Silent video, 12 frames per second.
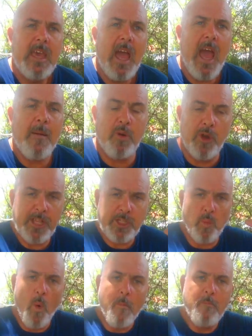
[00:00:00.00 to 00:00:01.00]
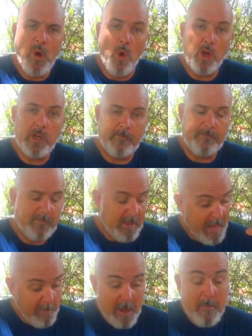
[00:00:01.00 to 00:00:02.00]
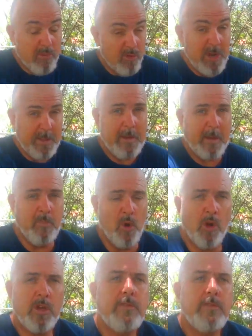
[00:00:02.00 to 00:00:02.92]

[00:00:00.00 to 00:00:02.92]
and put it into one book, it'd be a pretty big book.